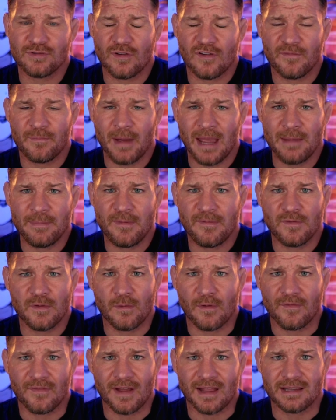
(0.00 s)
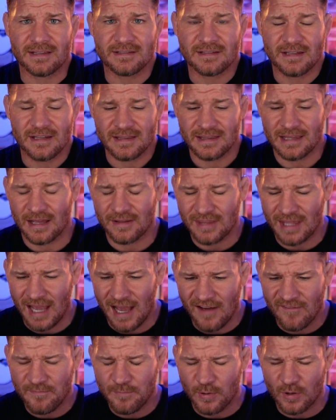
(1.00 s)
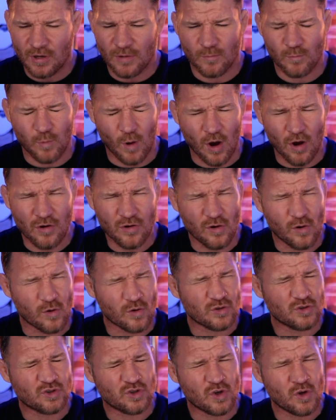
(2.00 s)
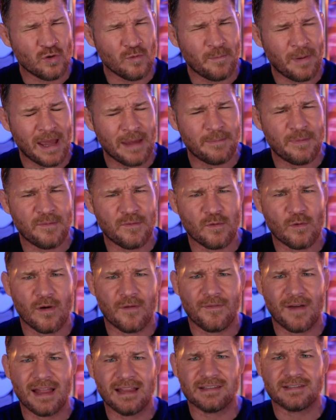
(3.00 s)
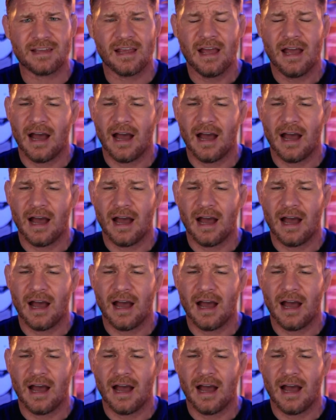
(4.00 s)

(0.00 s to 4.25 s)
of pay-per-view events. Now, they have put a one or two pay-per-view events